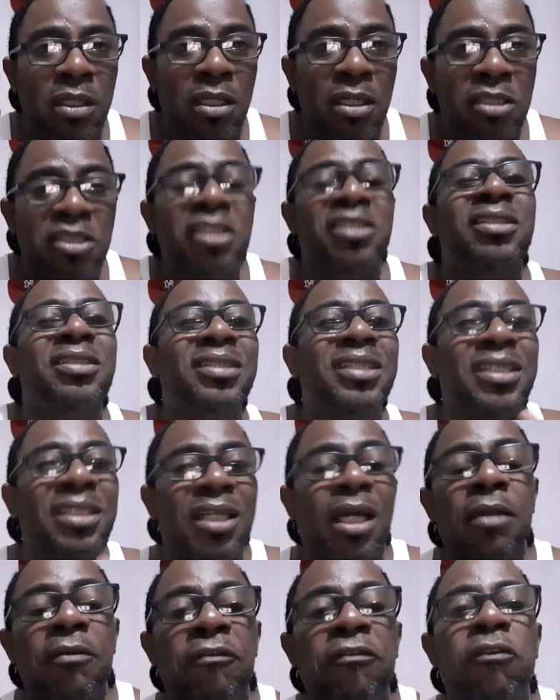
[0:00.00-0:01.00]
She sit
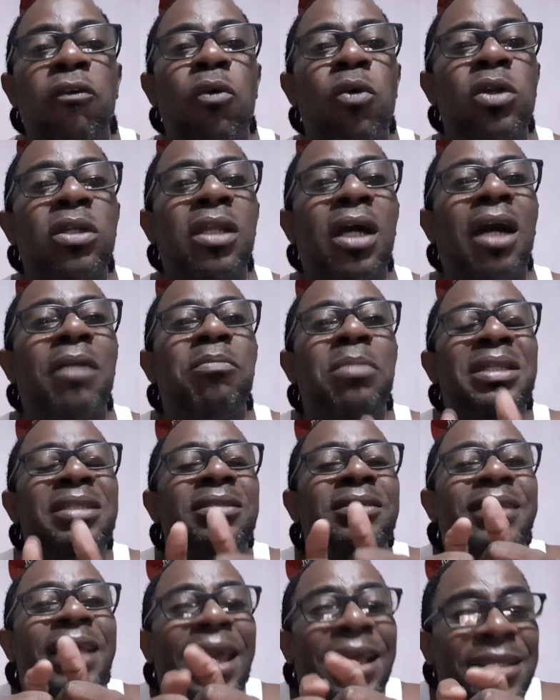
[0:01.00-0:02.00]
on phone and be
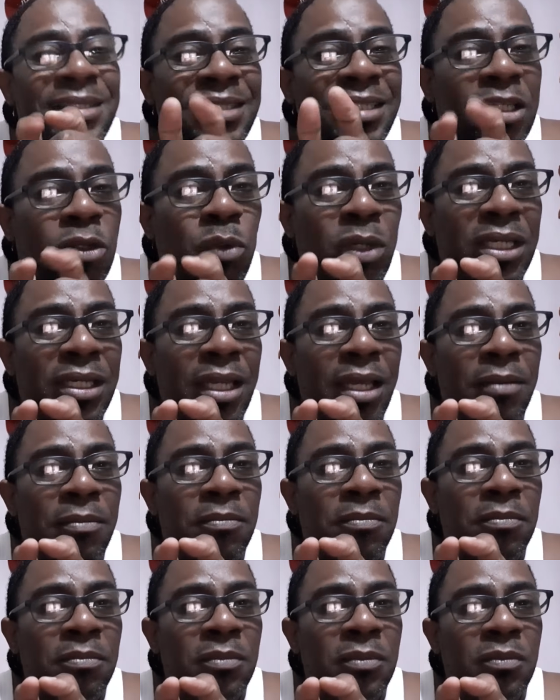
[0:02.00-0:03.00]
texting with
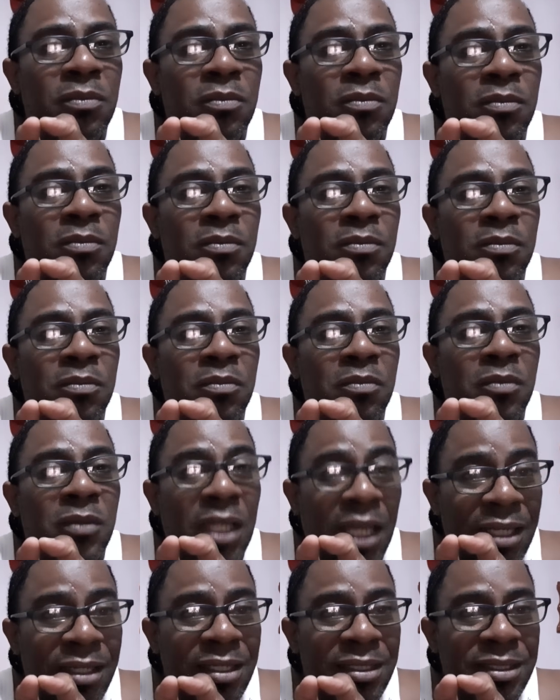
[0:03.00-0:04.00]
them.
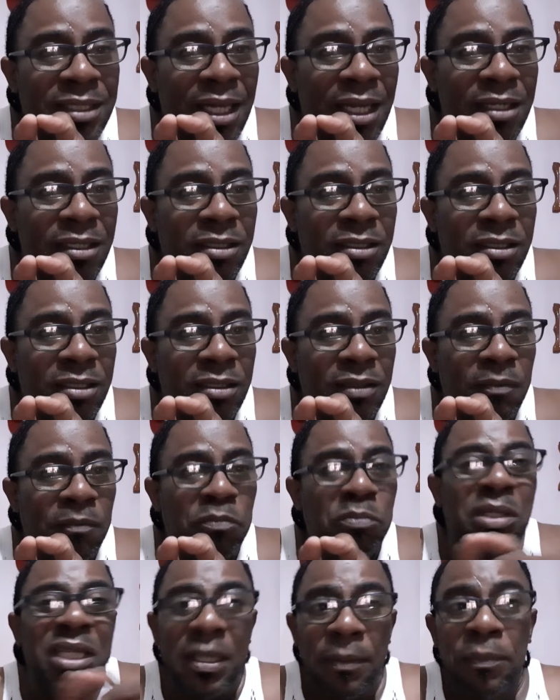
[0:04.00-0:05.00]
You understand?
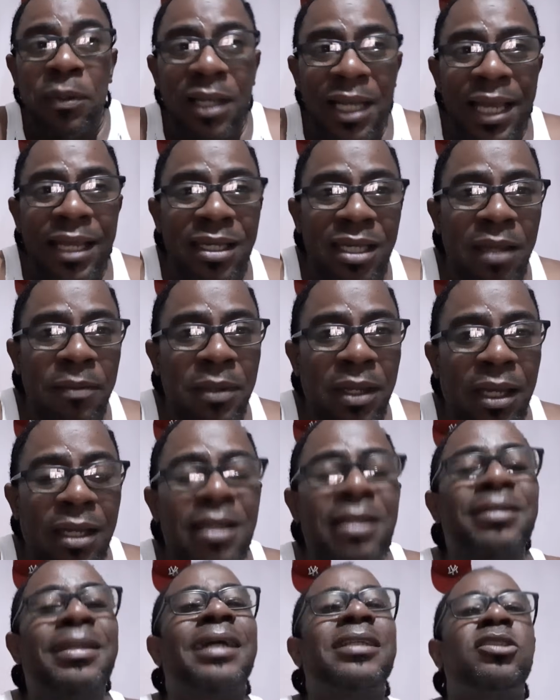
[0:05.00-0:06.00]
People like them here,
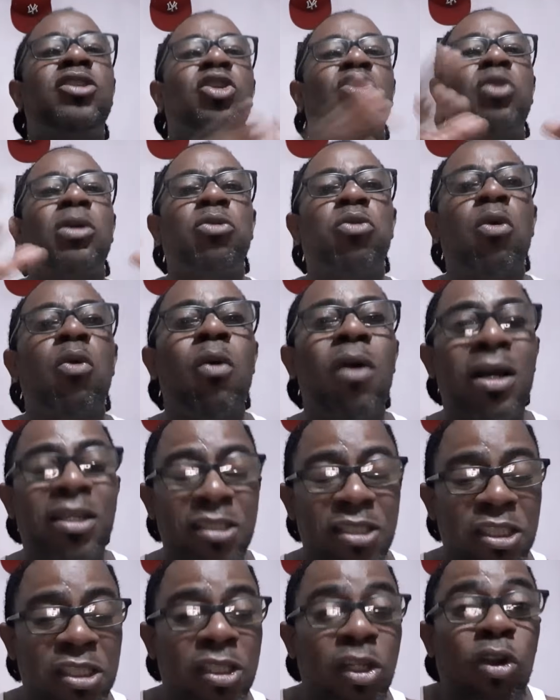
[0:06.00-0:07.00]
that's just what we
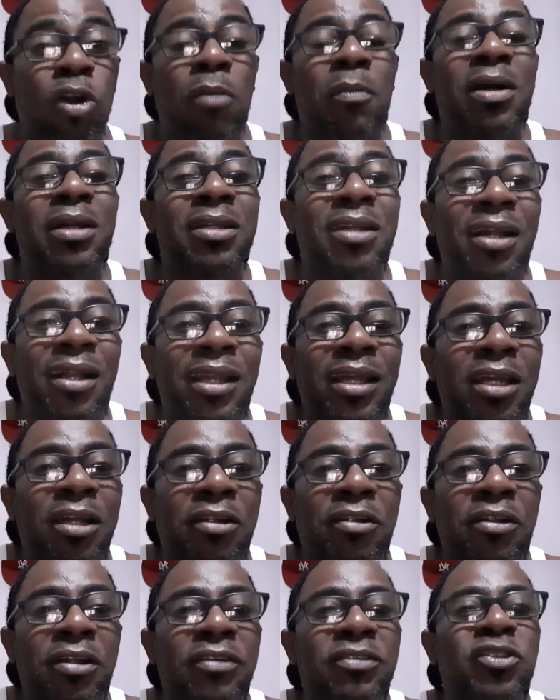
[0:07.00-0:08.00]
want you to come and
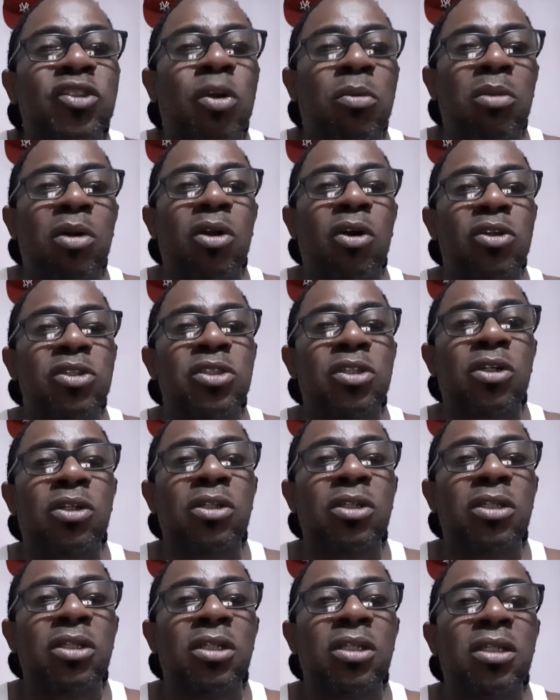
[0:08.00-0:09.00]
clear if something goes up.
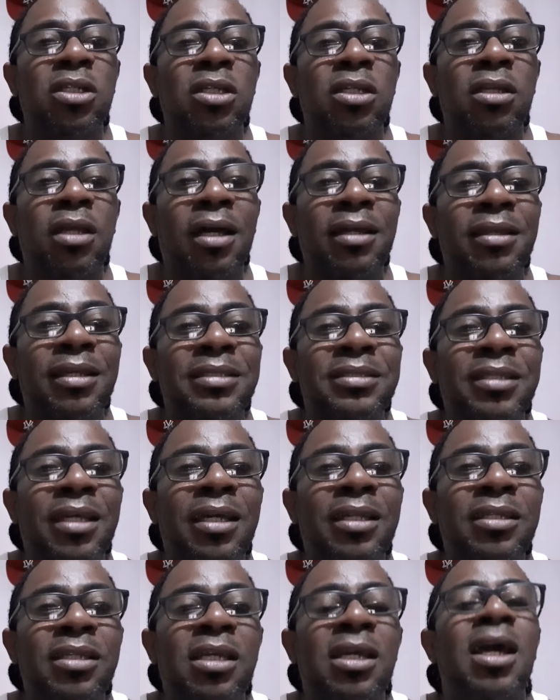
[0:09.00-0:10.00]
You
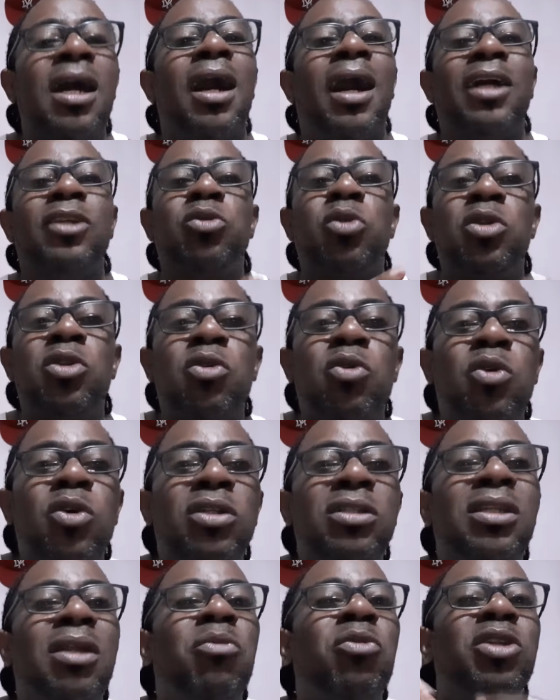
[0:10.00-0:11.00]
understand? As we know,
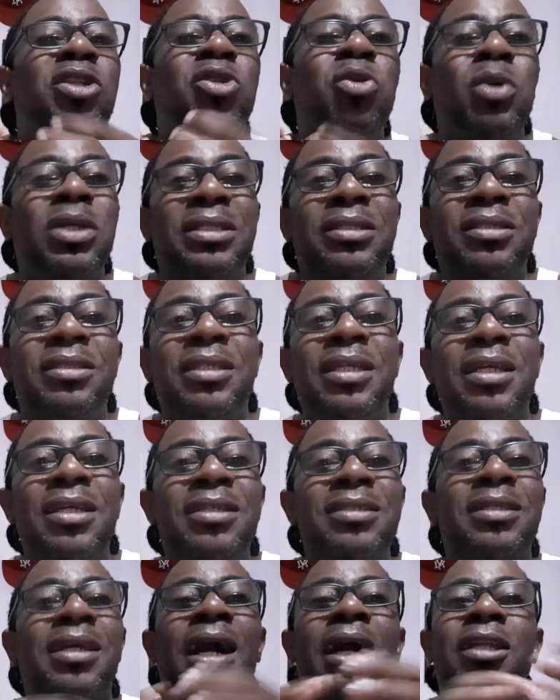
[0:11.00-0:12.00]
them will twist
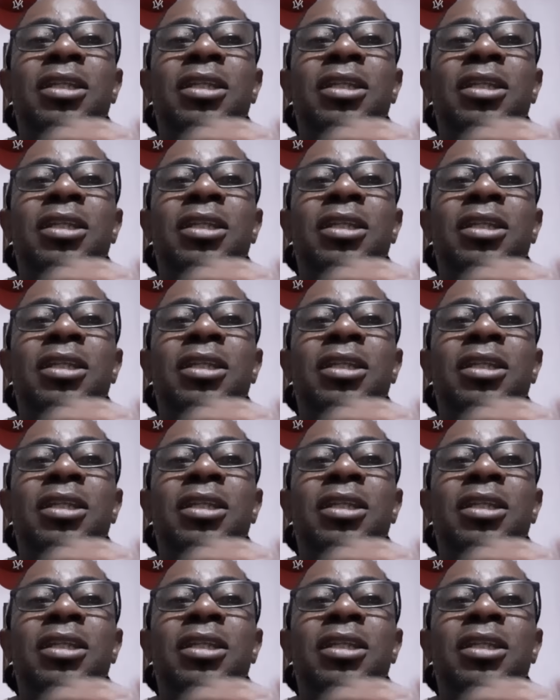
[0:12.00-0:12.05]
things.